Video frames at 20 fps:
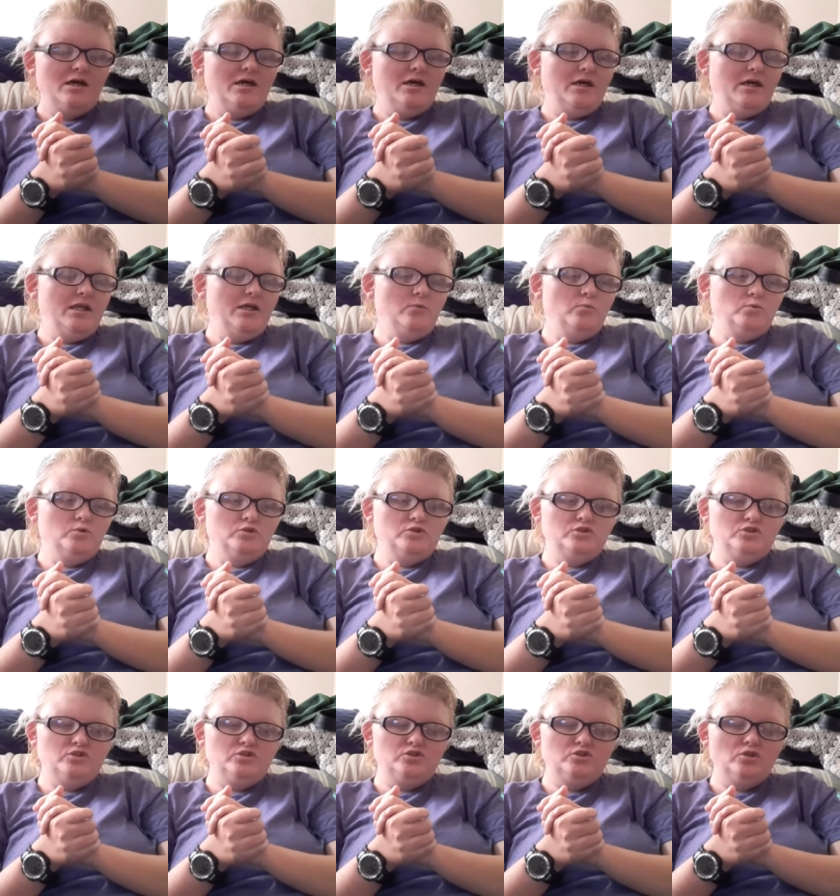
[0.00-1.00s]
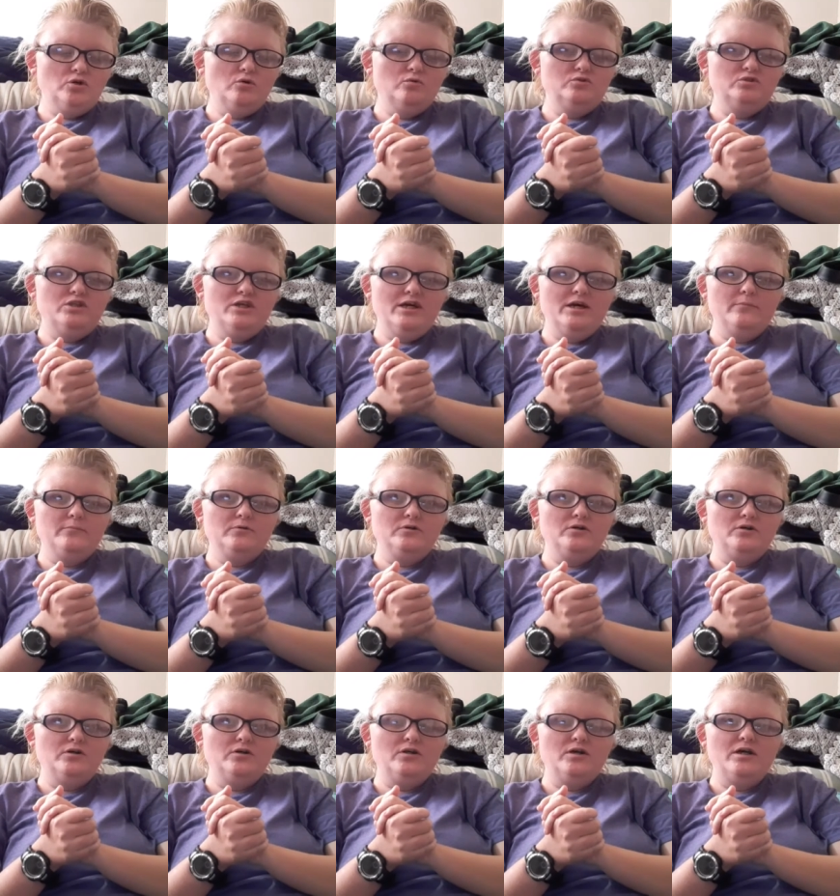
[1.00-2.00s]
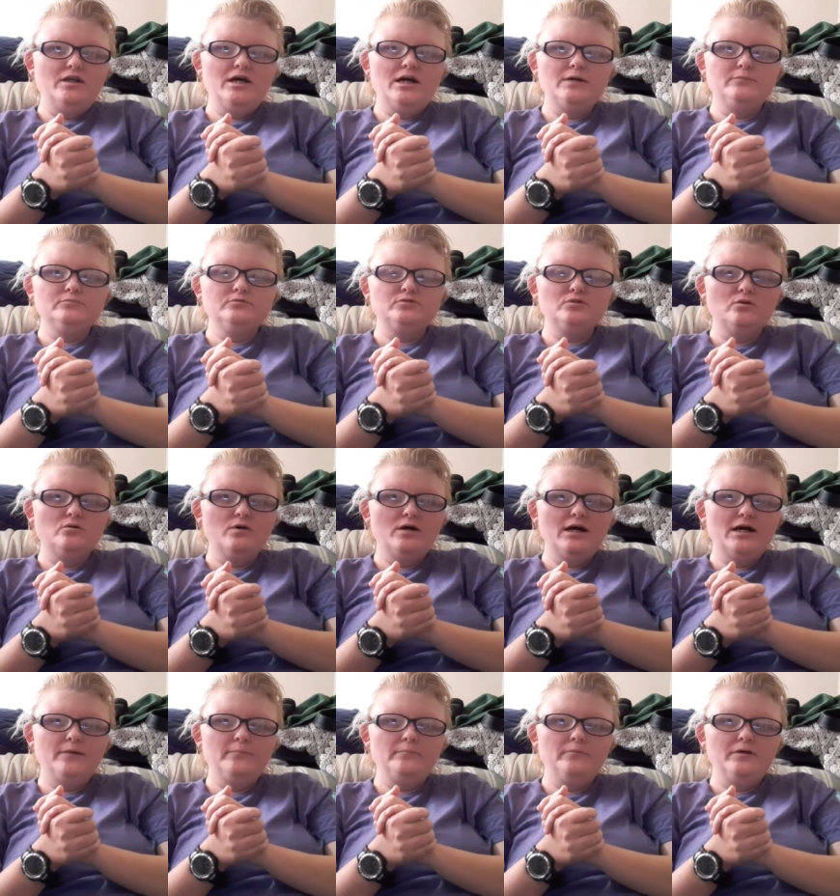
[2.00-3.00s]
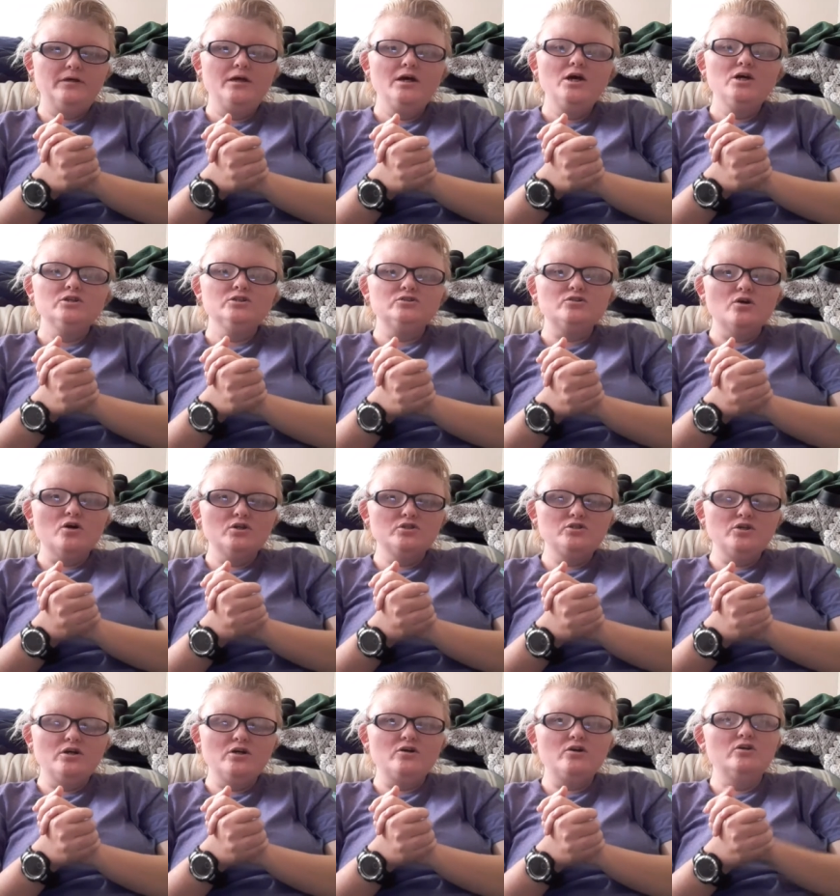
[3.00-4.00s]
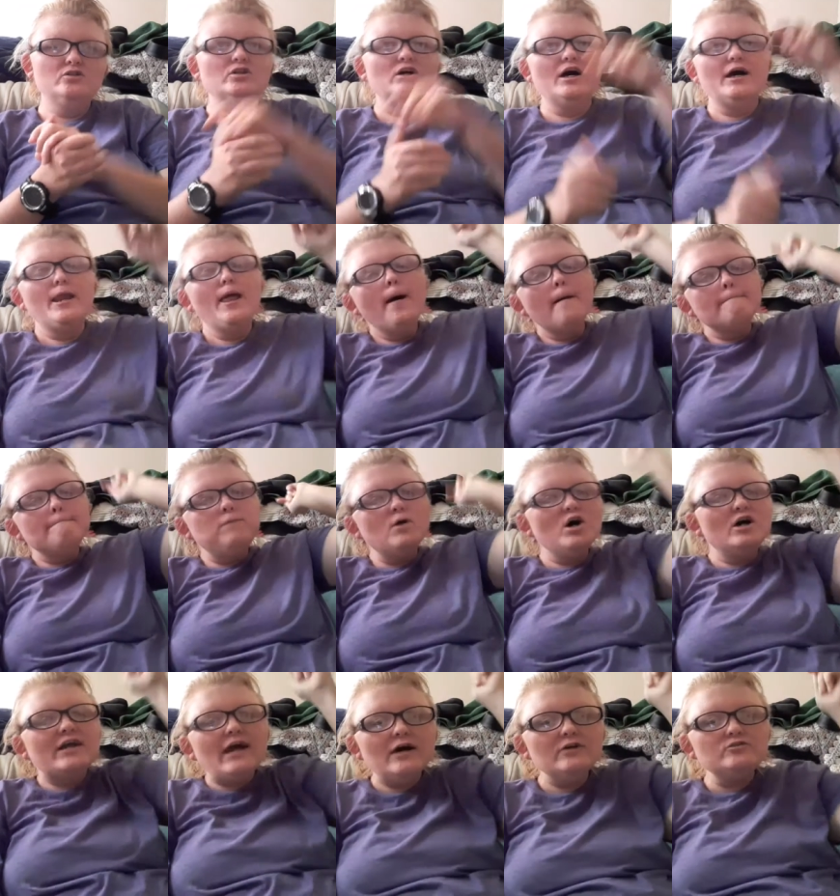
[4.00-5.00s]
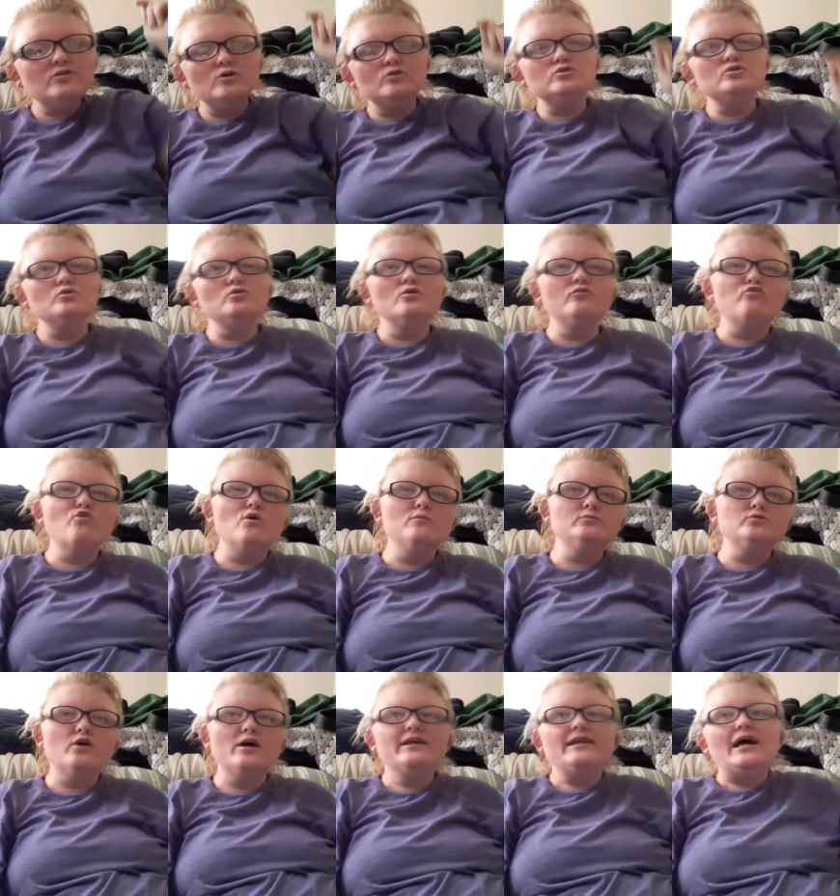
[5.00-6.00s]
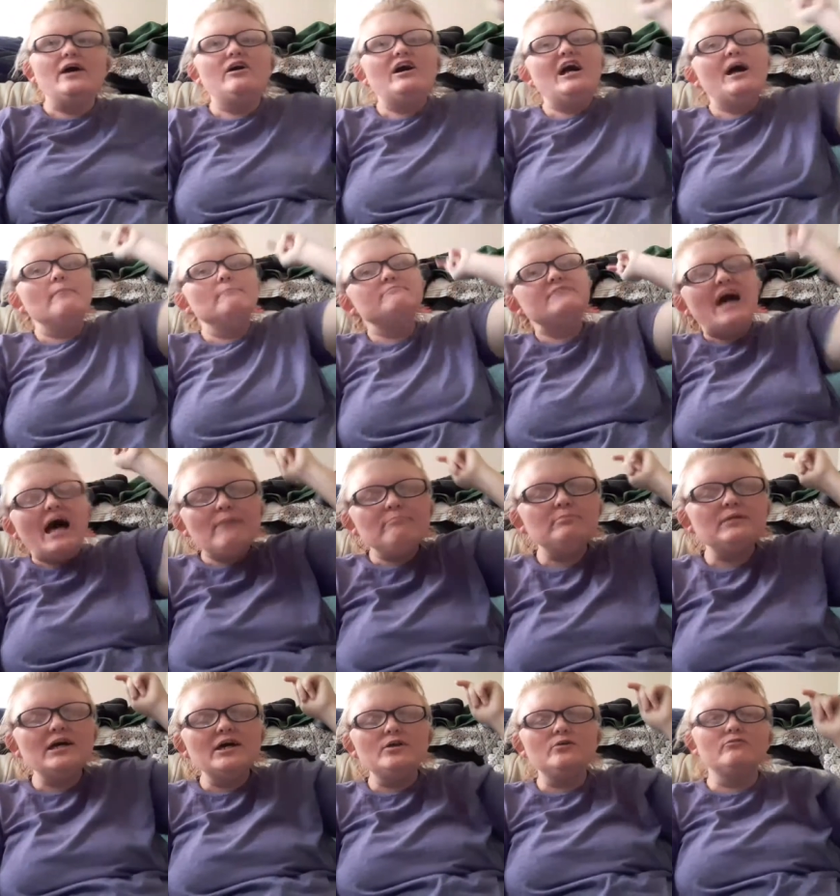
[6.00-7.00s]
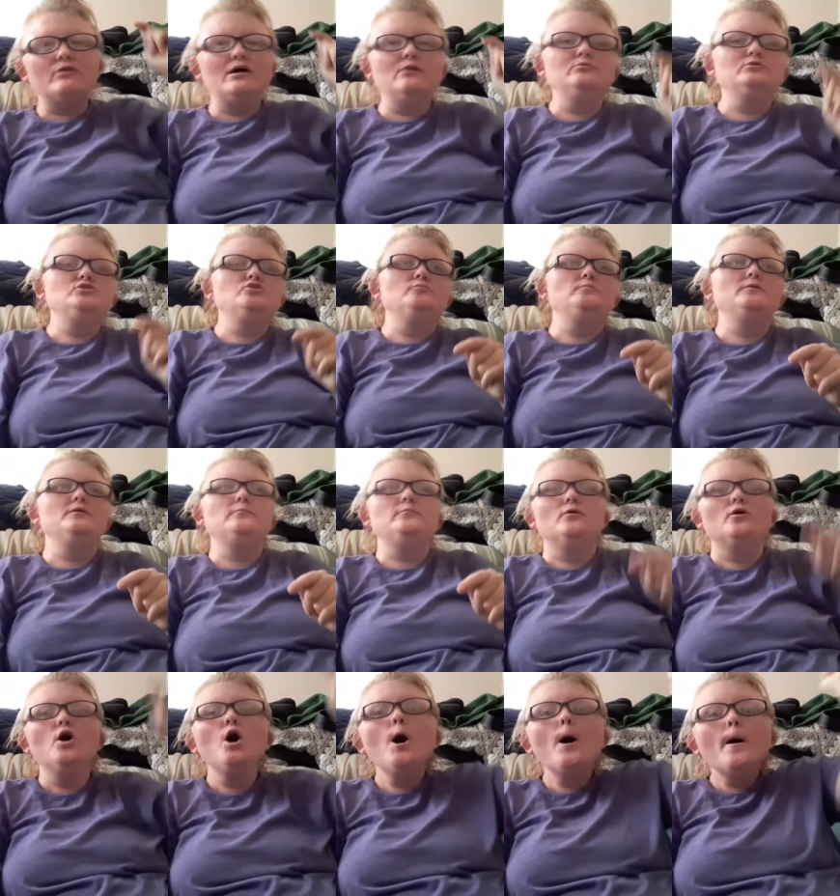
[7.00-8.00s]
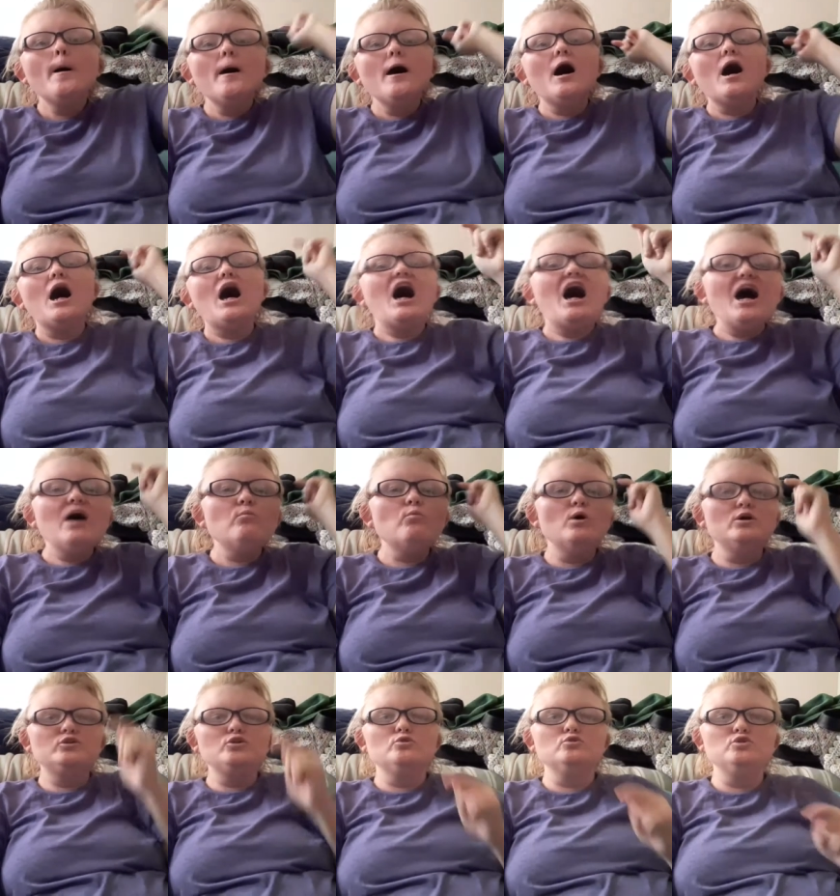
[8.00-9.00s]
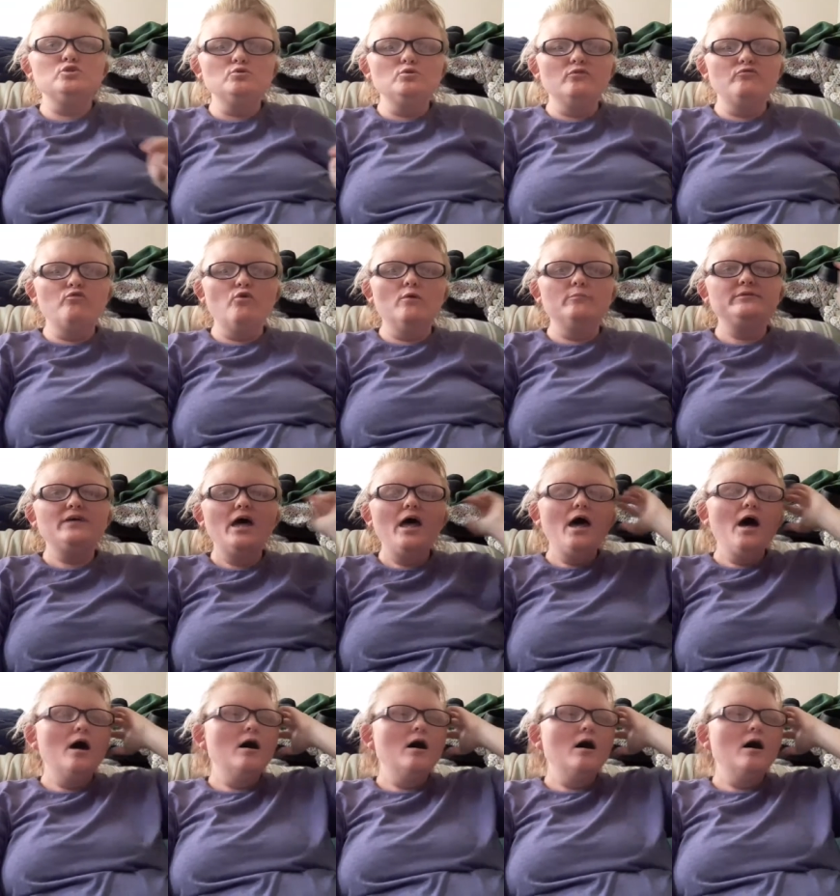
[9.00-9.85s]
And it was so damn good, and I'm so happy. Star Trek Online, put out those uniforms right now. I am not playing around with you people. I want those uniforms.